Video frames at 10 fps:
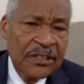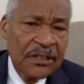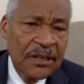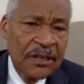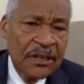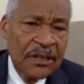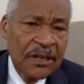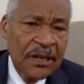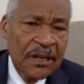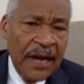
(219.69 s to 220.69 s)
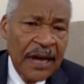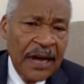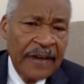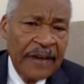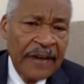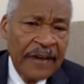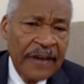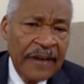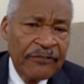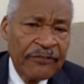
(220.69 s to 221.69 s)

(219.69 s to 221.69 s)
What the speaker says: view as a stage,